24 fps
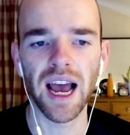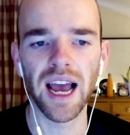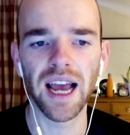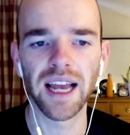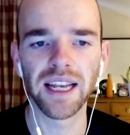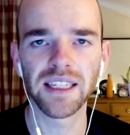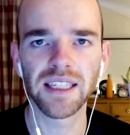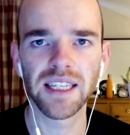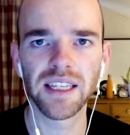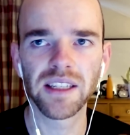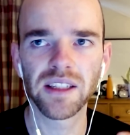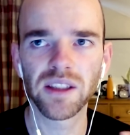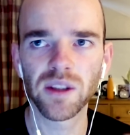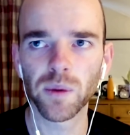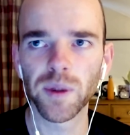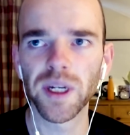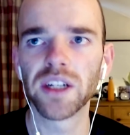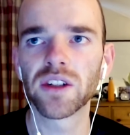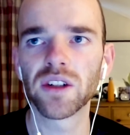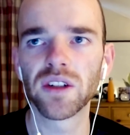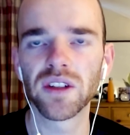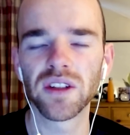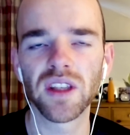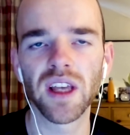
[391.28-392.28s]
And his
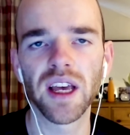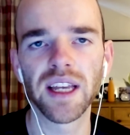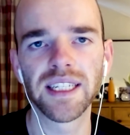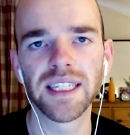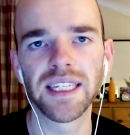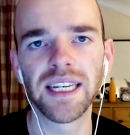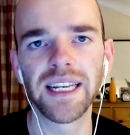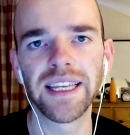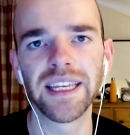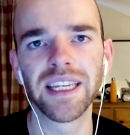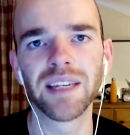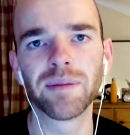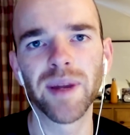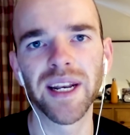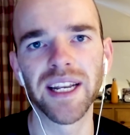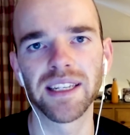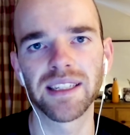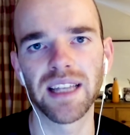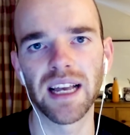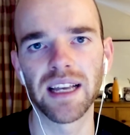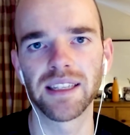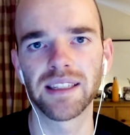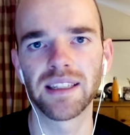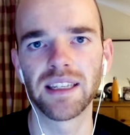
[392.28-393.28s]
330 league
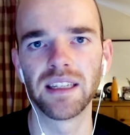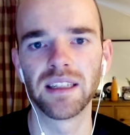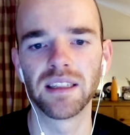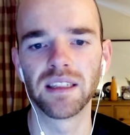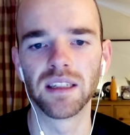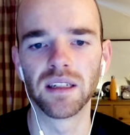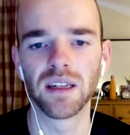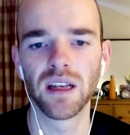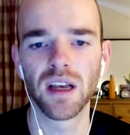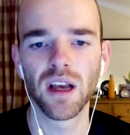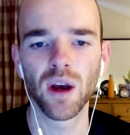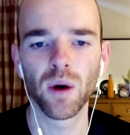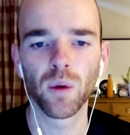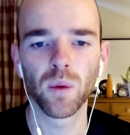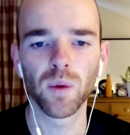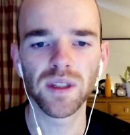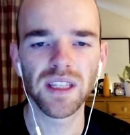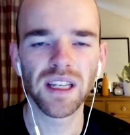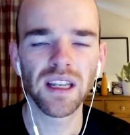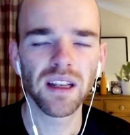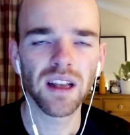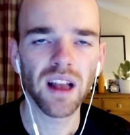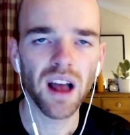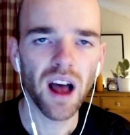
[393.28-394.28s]
minutes that season
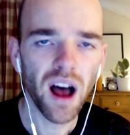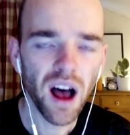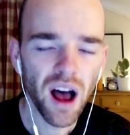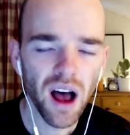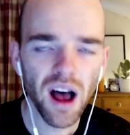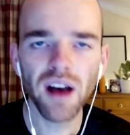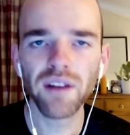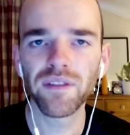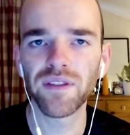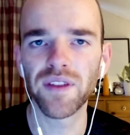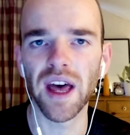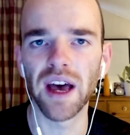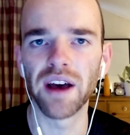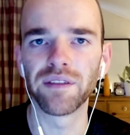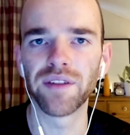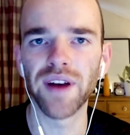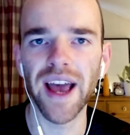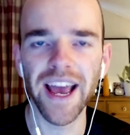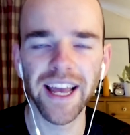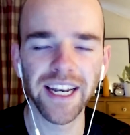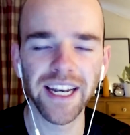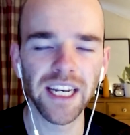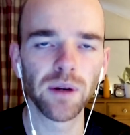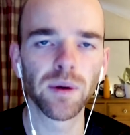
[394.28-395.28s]
was half that of
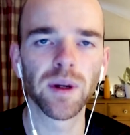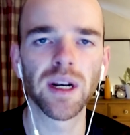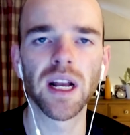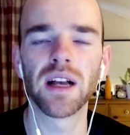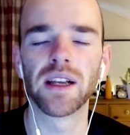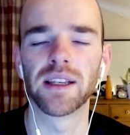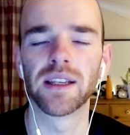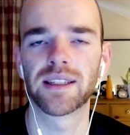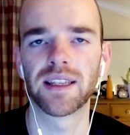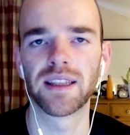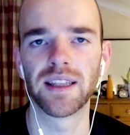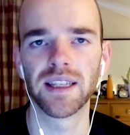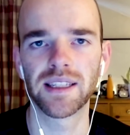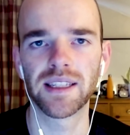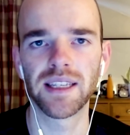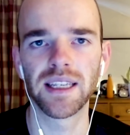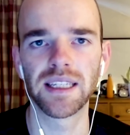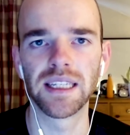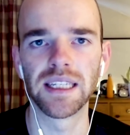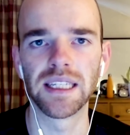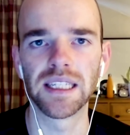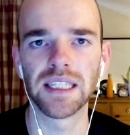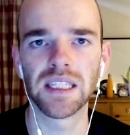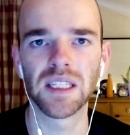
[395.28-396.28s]
anyone else in the
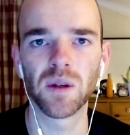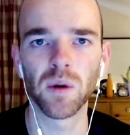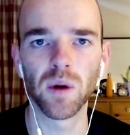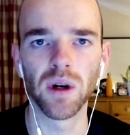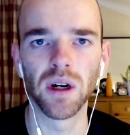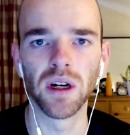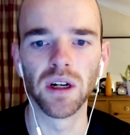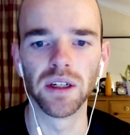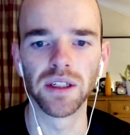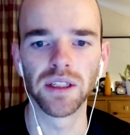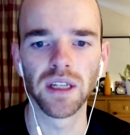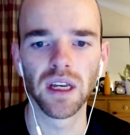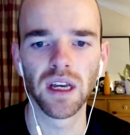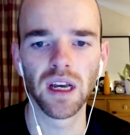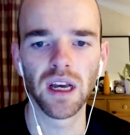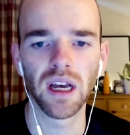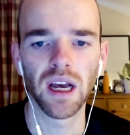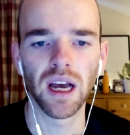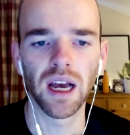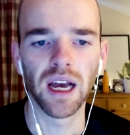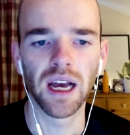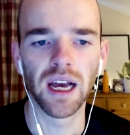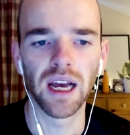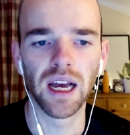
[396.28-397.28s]
City's squad,
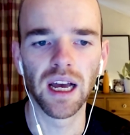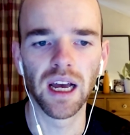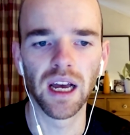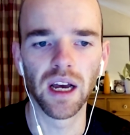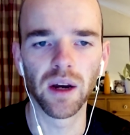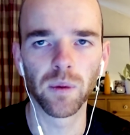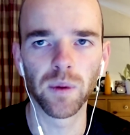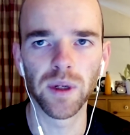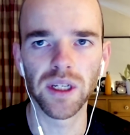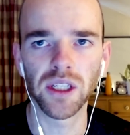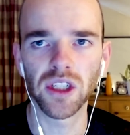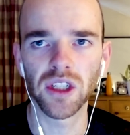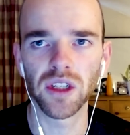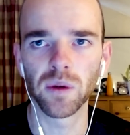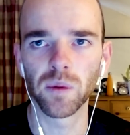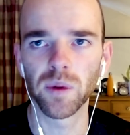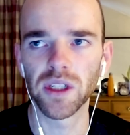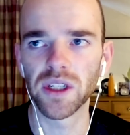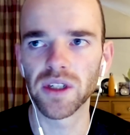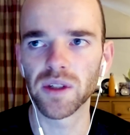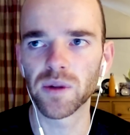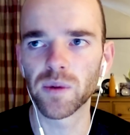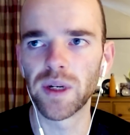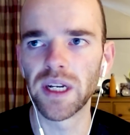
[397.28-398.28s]

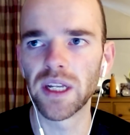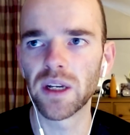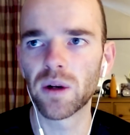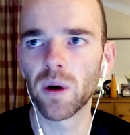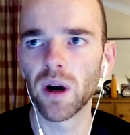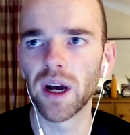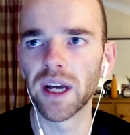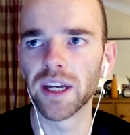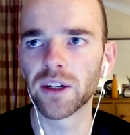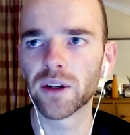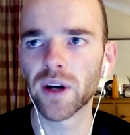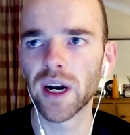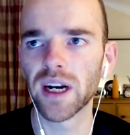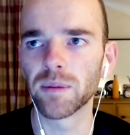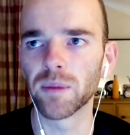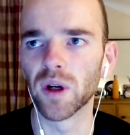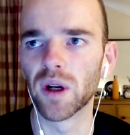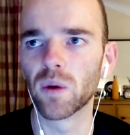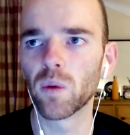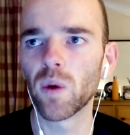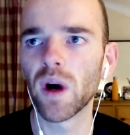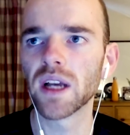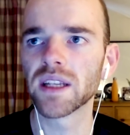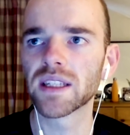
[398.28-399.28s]
which is really quite
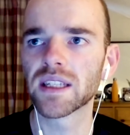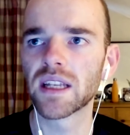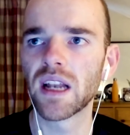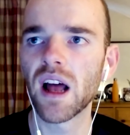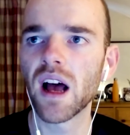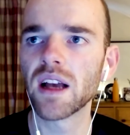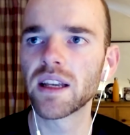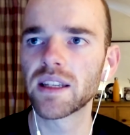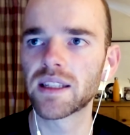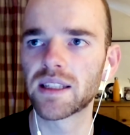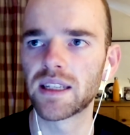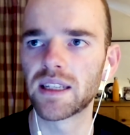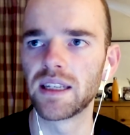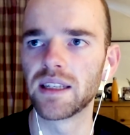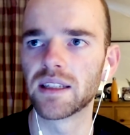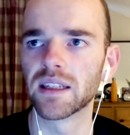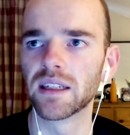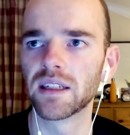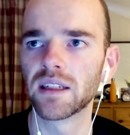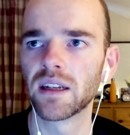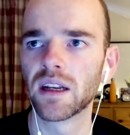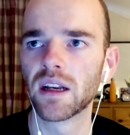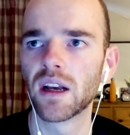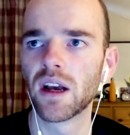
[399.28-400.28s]
incredible. And whilst last
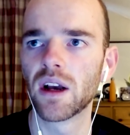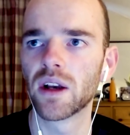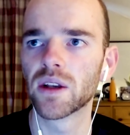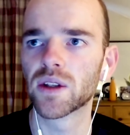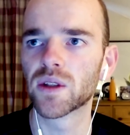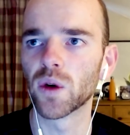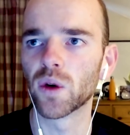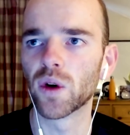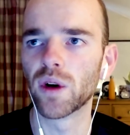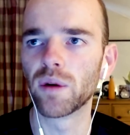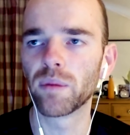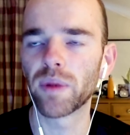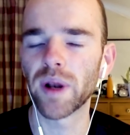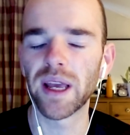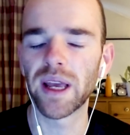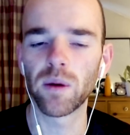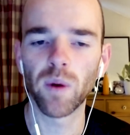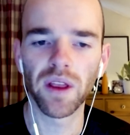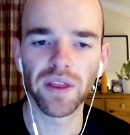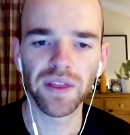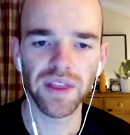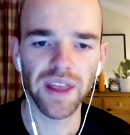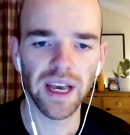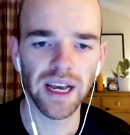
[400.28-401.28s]
season saw him play
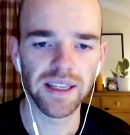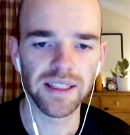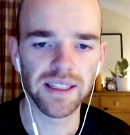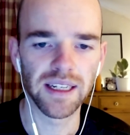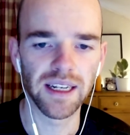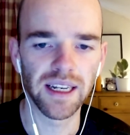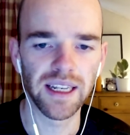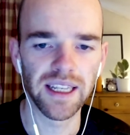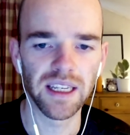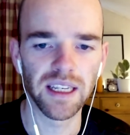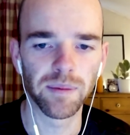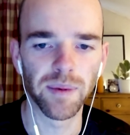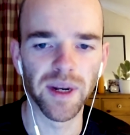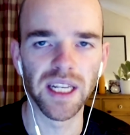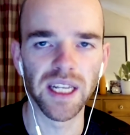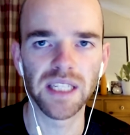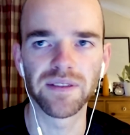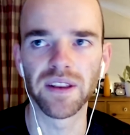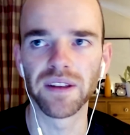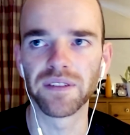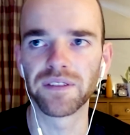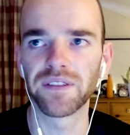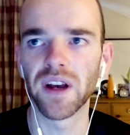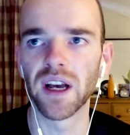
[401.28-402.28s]
1,000 league
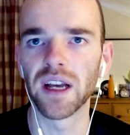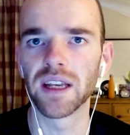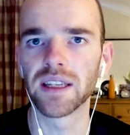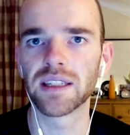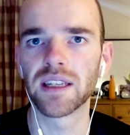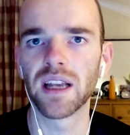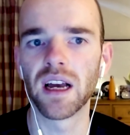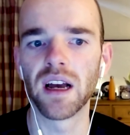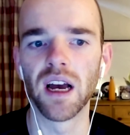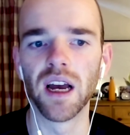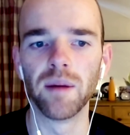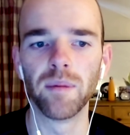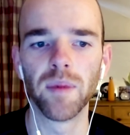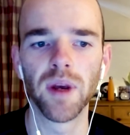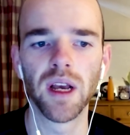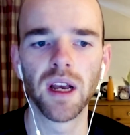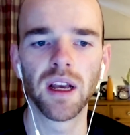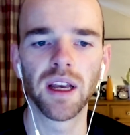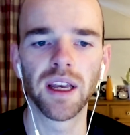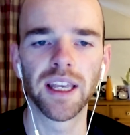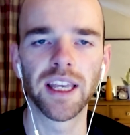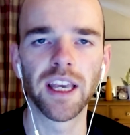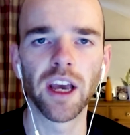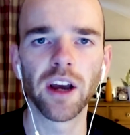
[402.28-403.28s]
minutes for the first time,
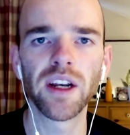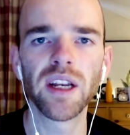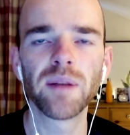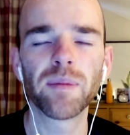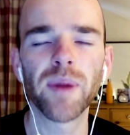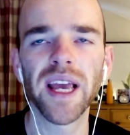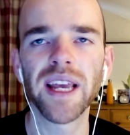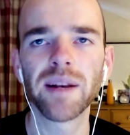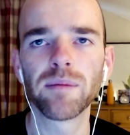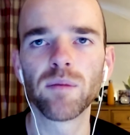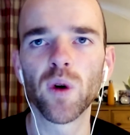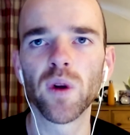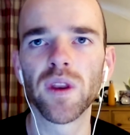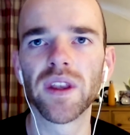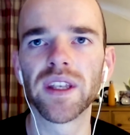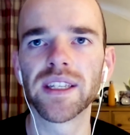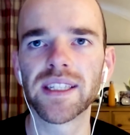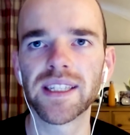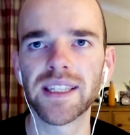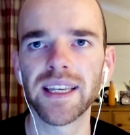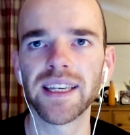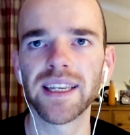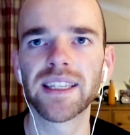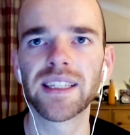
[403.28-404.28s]
he only played more
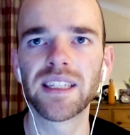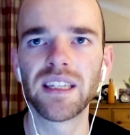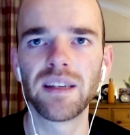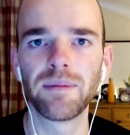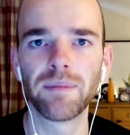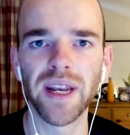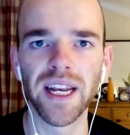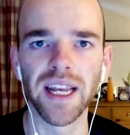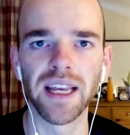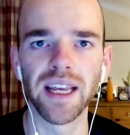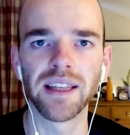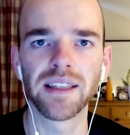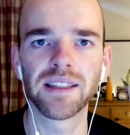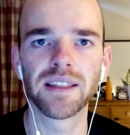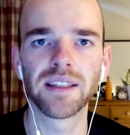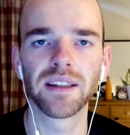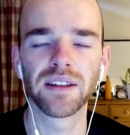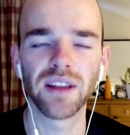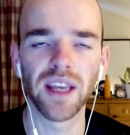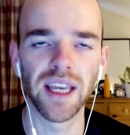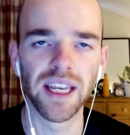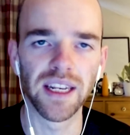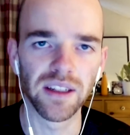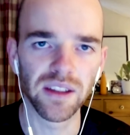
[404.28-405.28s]
than 60 minutes
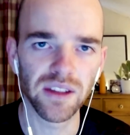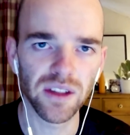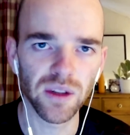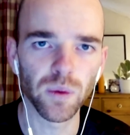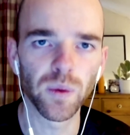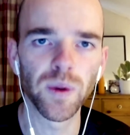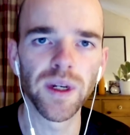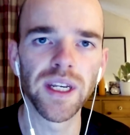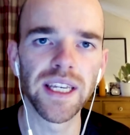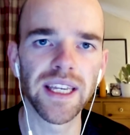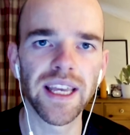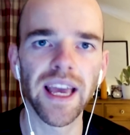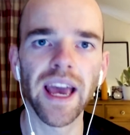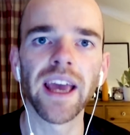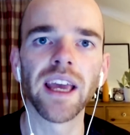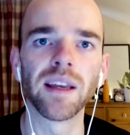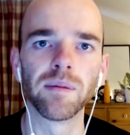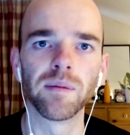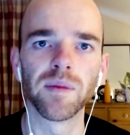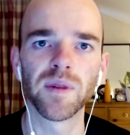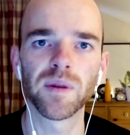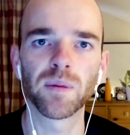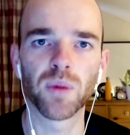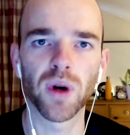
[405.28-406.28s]
in 3
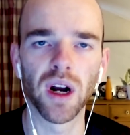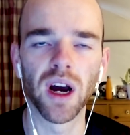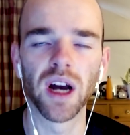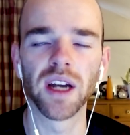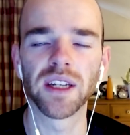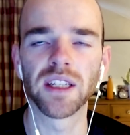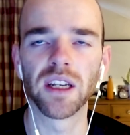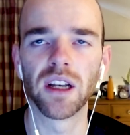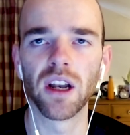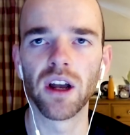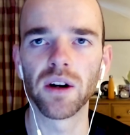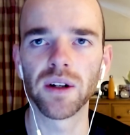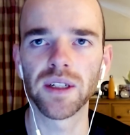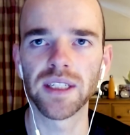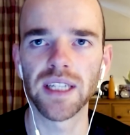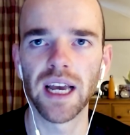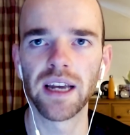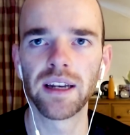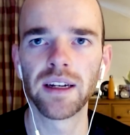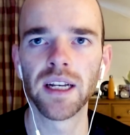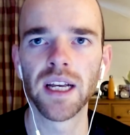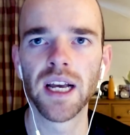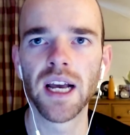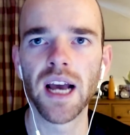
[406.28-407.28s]
games prior to
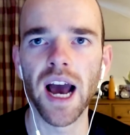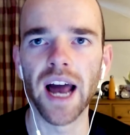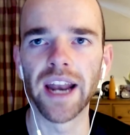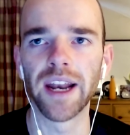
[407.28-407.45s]
lockdown.